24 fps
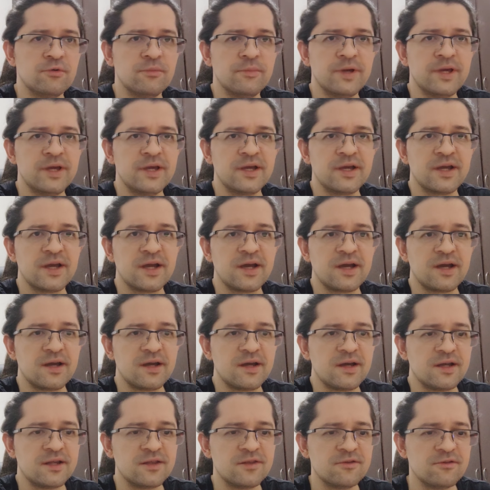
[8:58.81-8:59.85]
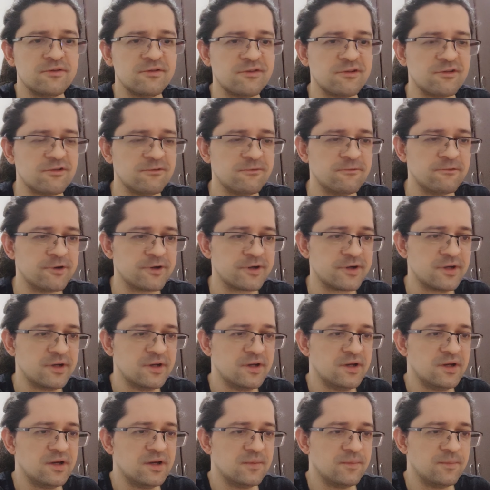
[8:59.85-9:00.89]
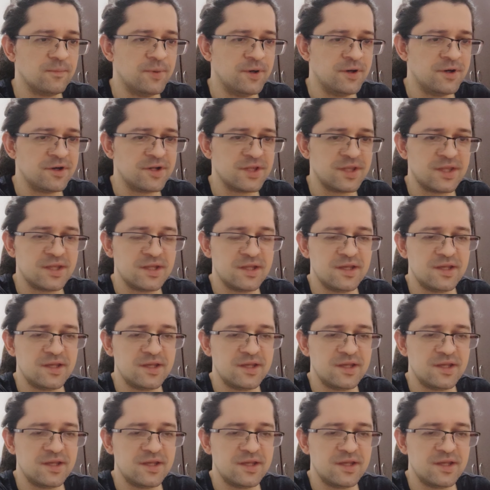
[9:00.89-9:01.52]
Omega and those software, but